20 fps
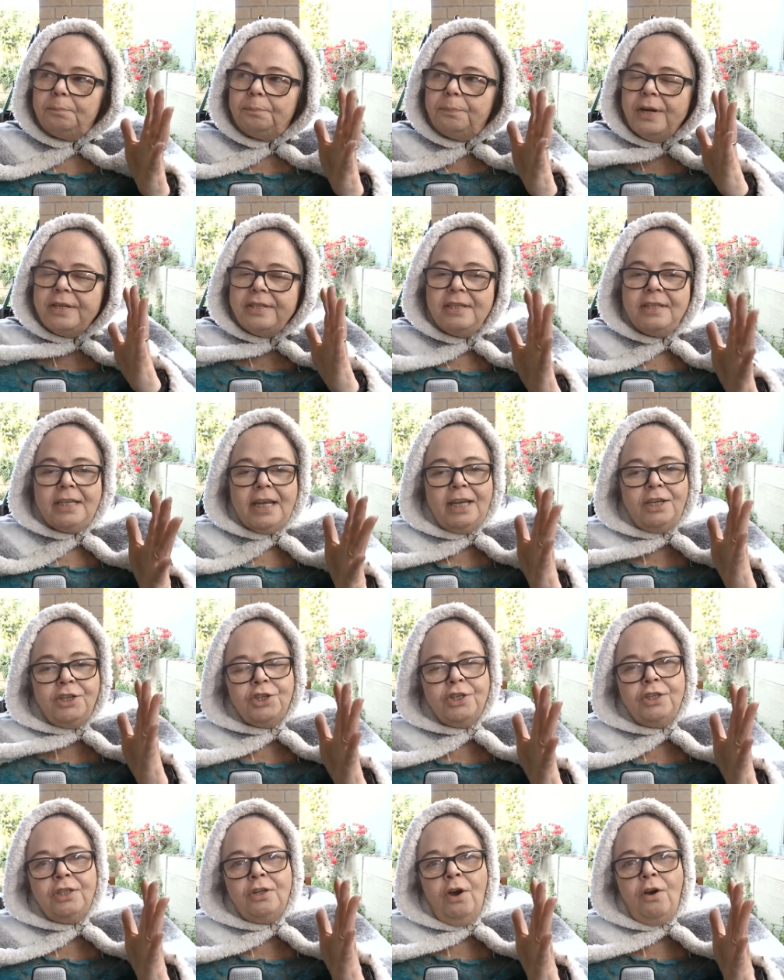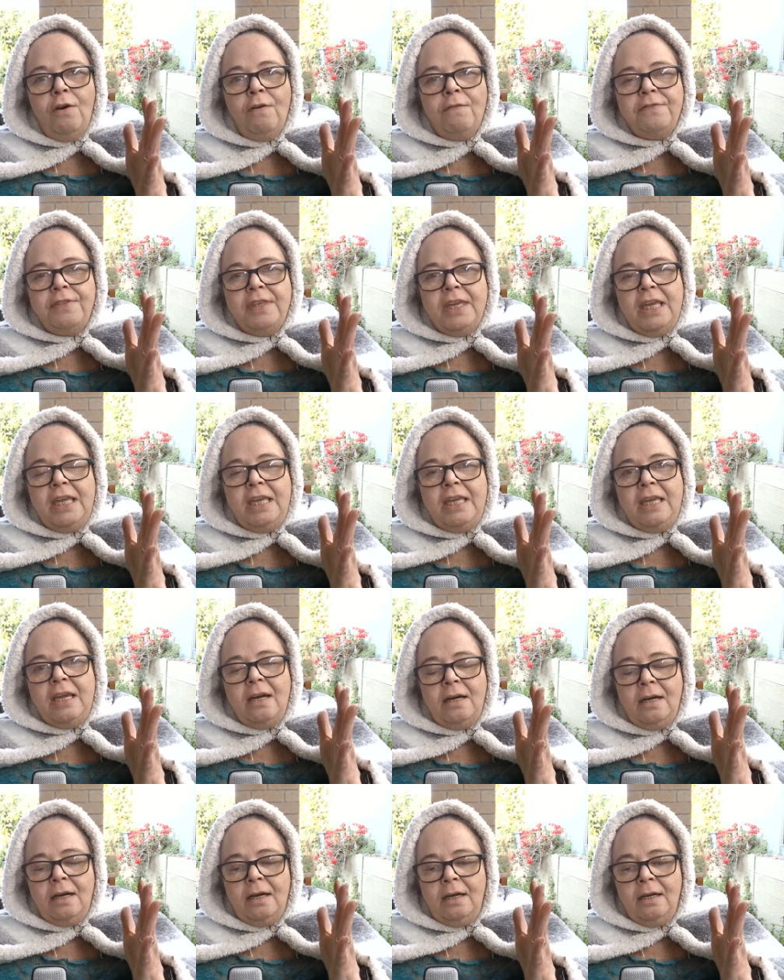presentation of the
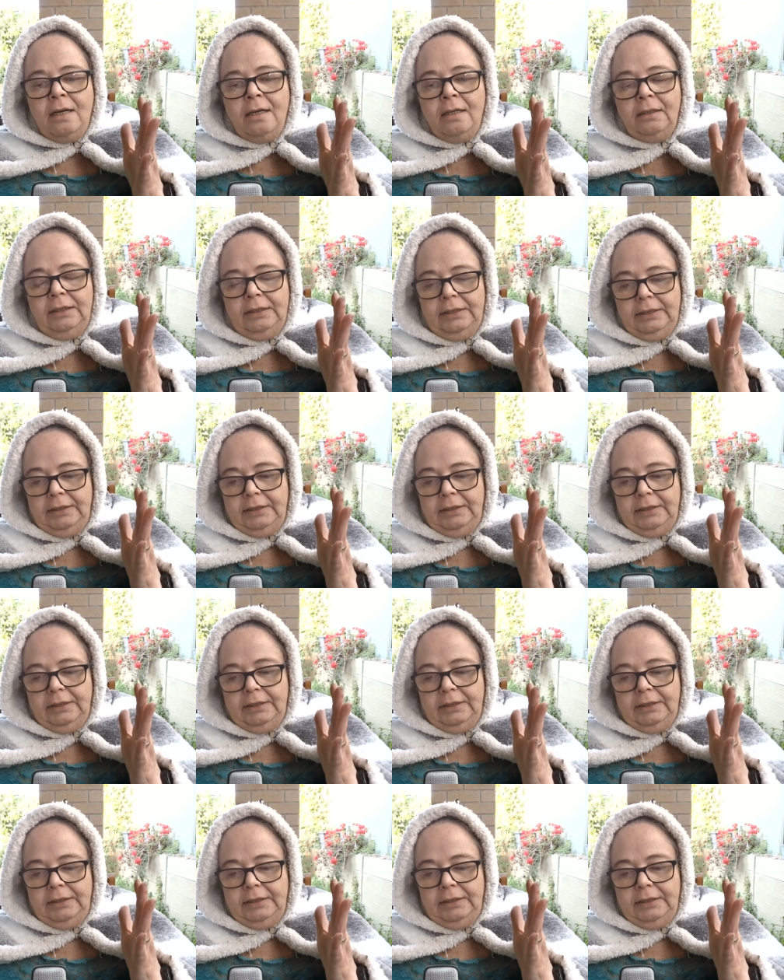uh,